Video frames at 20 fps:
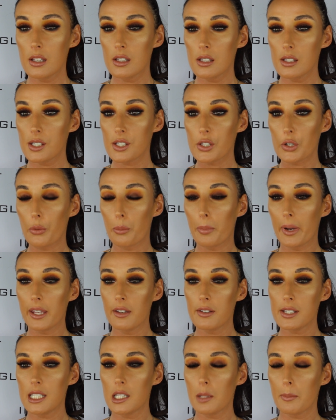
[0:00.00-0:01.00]
So by
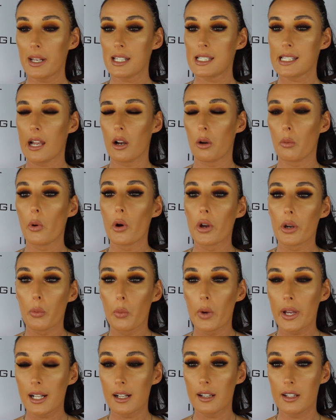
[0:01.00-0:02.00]
using the micellar water,
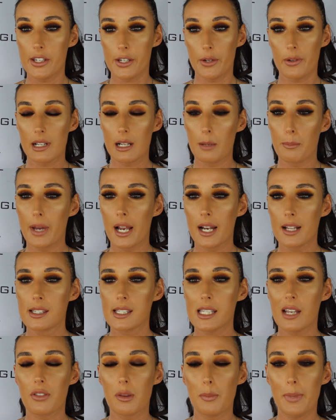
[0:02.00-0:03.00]
what it'll do, it'll
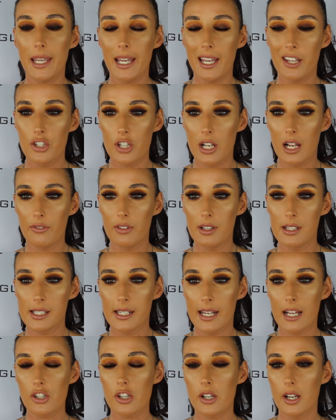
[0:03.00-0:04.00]
balance out the pH levels
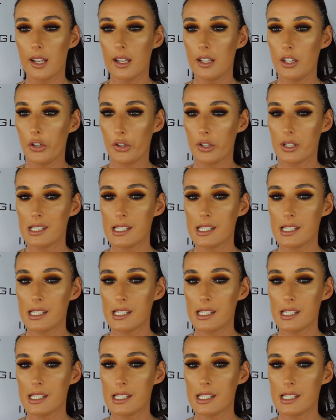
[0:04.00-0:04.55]
naturally in your